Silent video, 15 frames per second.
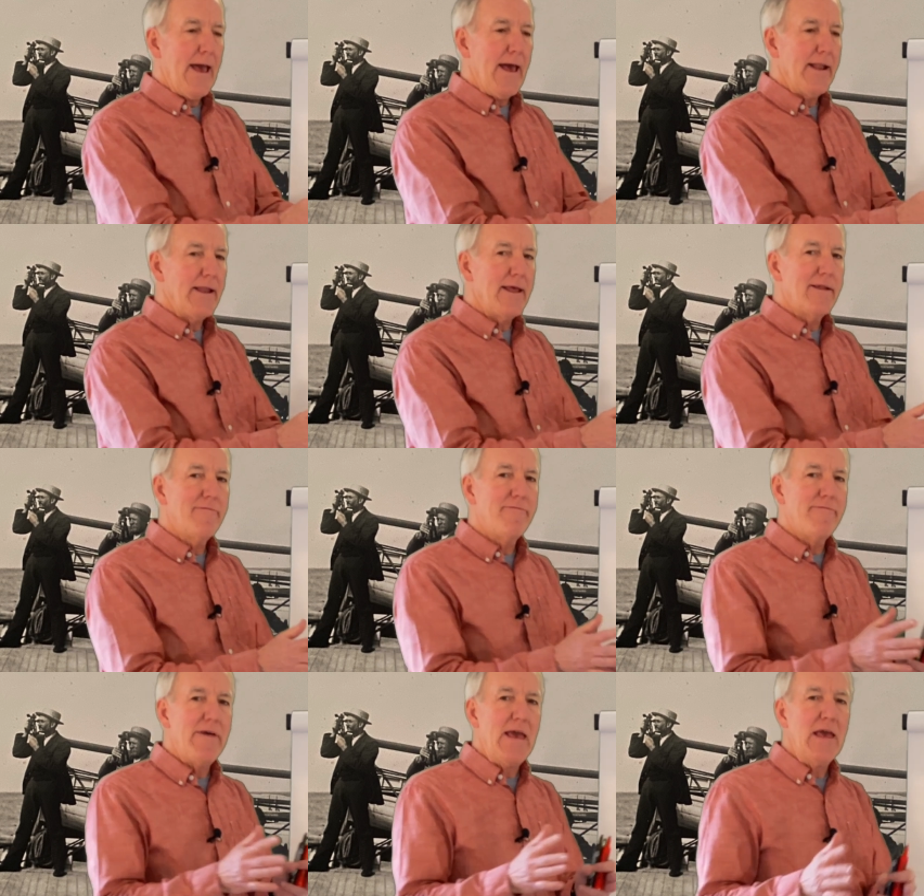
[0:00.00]
and
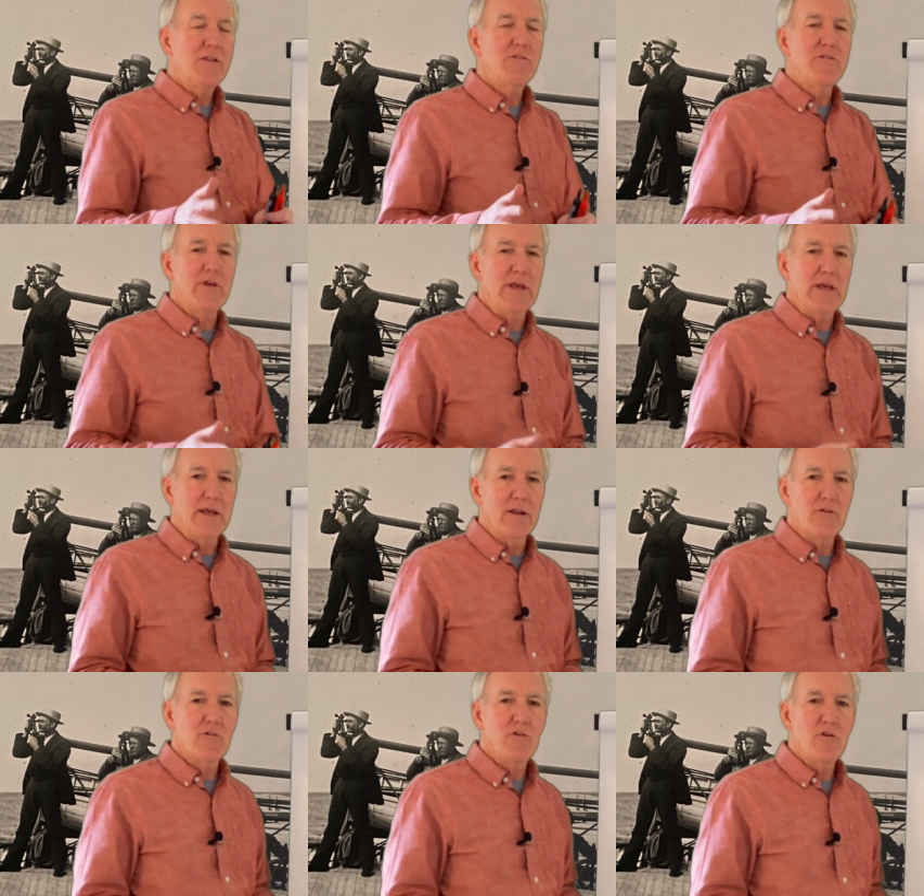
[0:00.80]
advancing
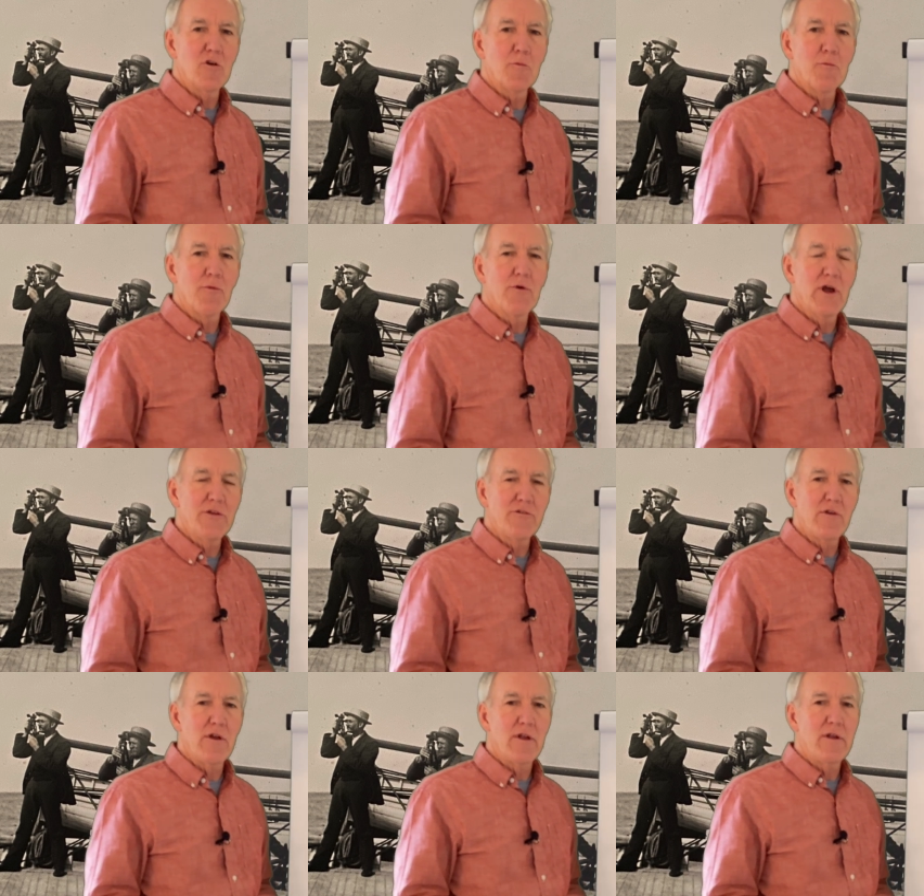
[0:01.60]
it to your
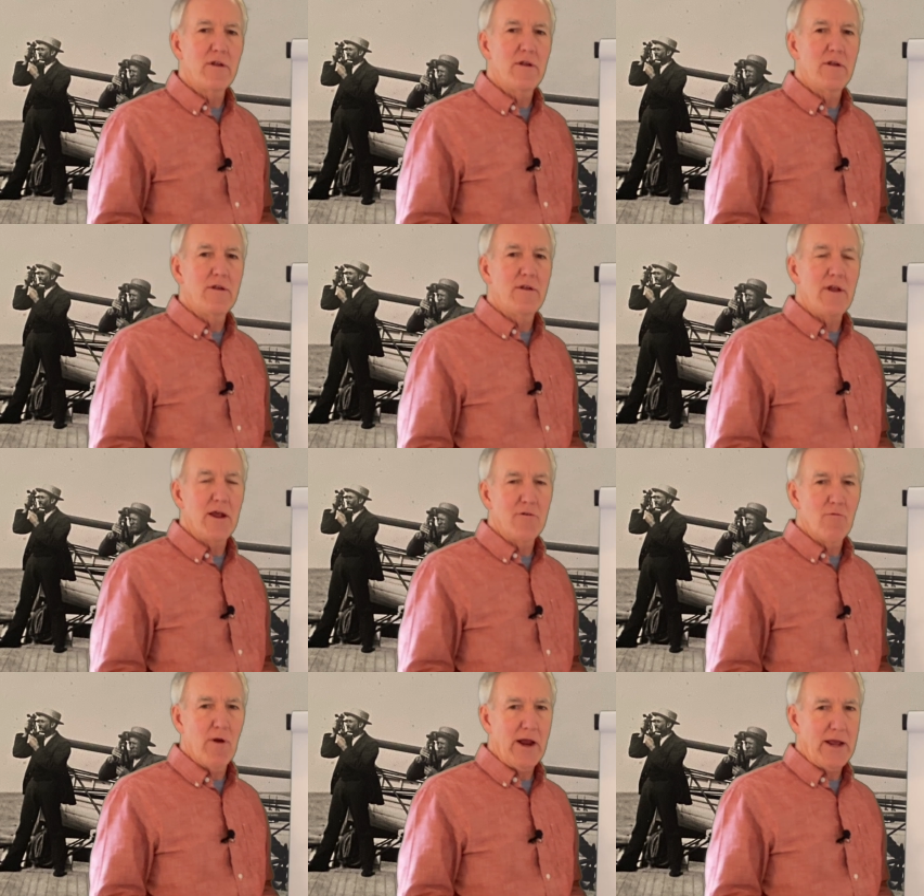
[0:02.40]
present
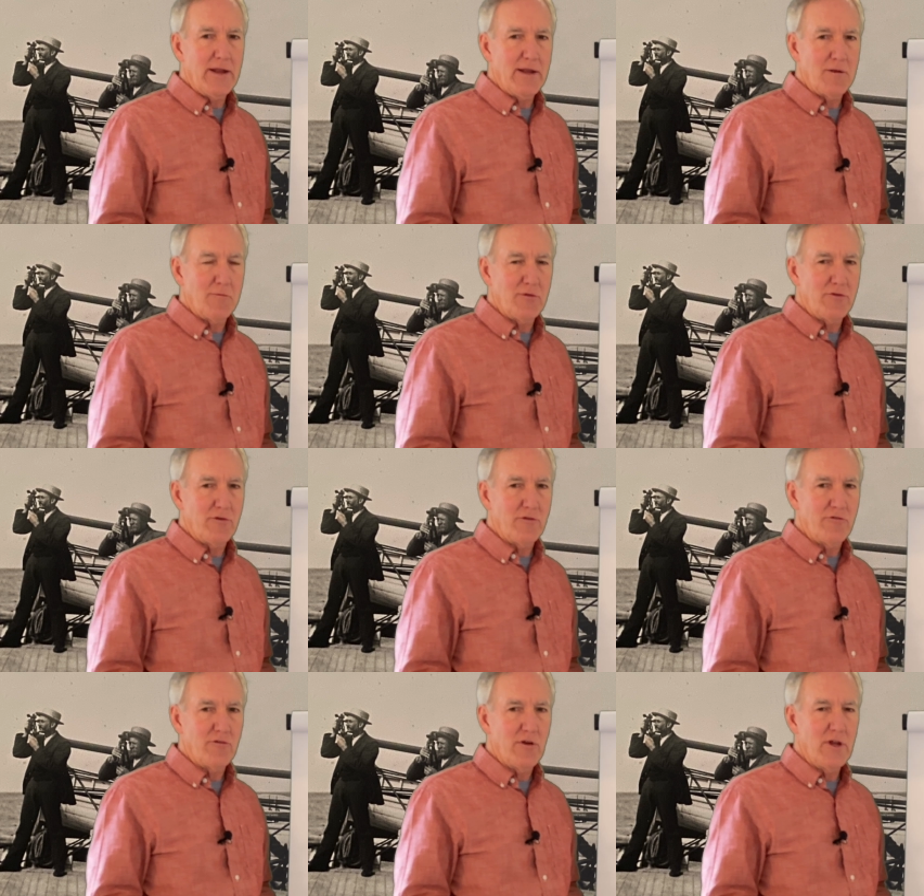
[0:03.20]
dead reckoning
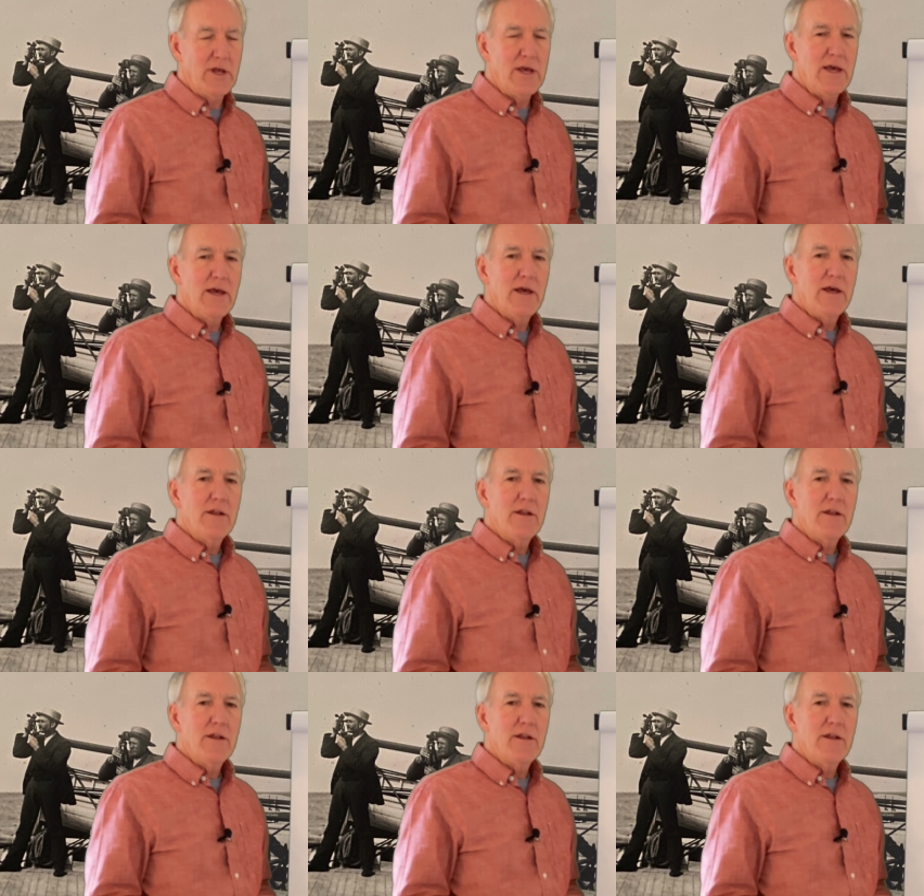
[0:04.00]
position